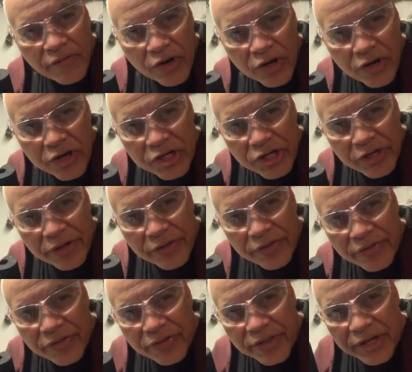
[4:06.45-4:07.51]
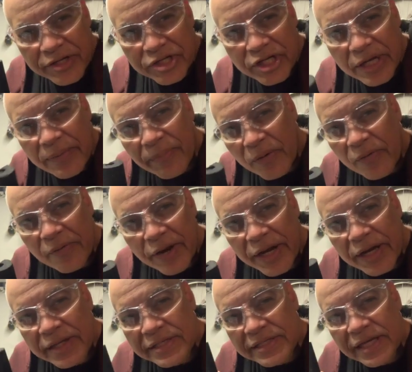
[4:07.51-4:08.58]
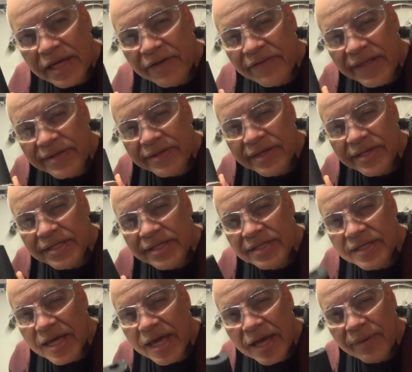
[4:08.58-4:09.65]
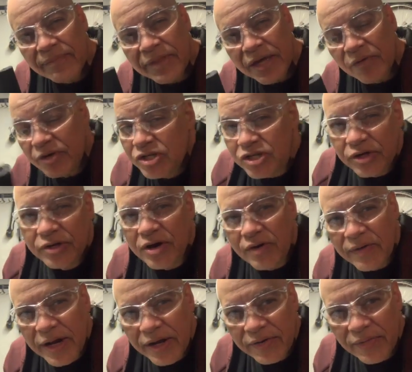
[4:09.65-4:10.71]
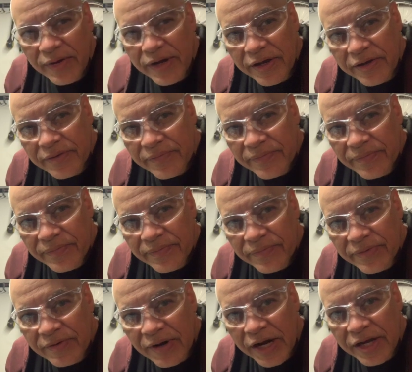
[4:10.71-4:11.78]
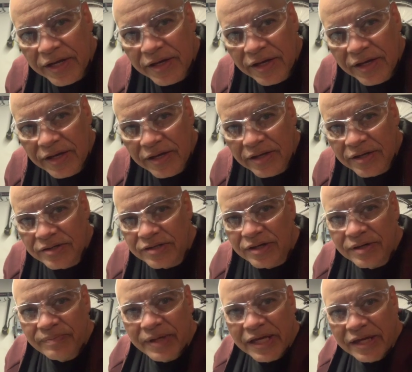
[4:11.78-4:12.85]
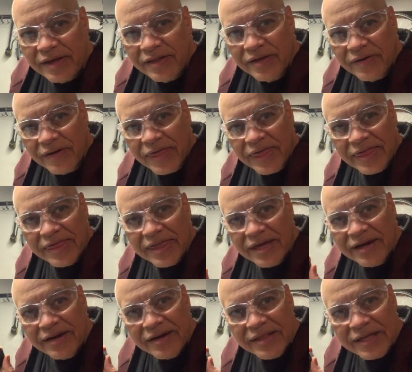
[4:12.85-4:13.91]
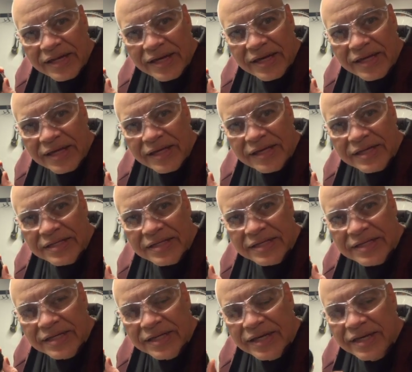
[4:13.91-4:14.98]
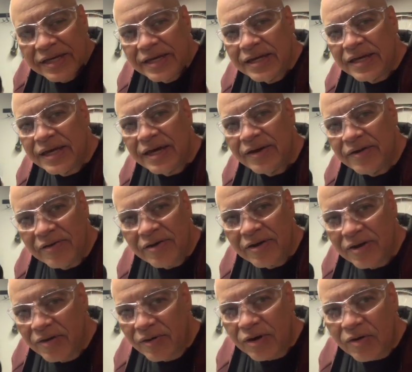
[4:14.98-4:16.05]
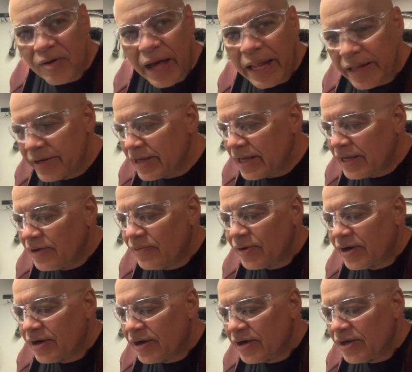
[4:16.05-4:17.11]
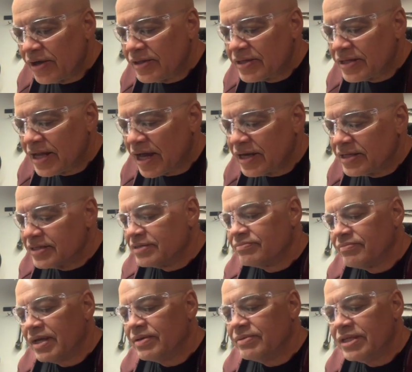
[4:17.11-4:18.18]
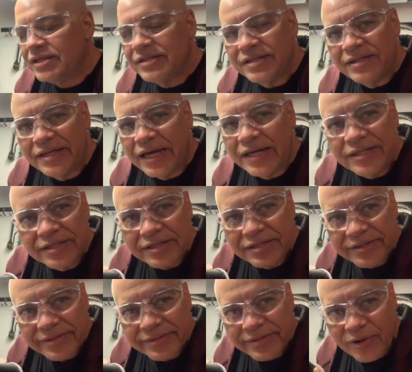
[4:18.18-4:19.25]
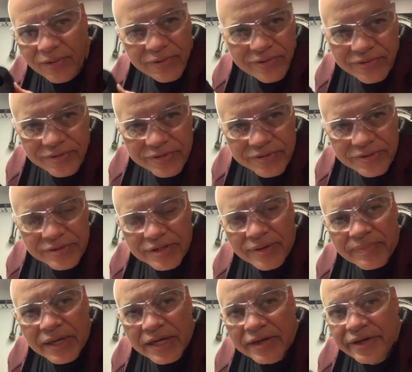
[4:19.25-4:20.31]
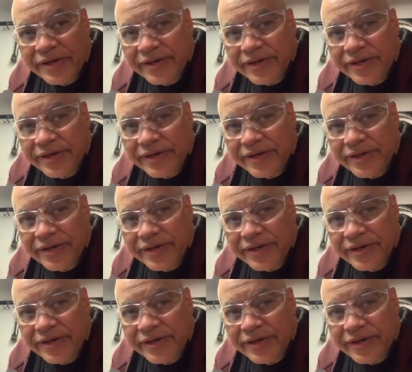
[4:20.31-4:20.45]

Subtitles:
version, the cheaper one, and see if it's the same thing. We should know right away, right? It should be either thinner than this or lower quality, where it's not as maybe dense holes or something.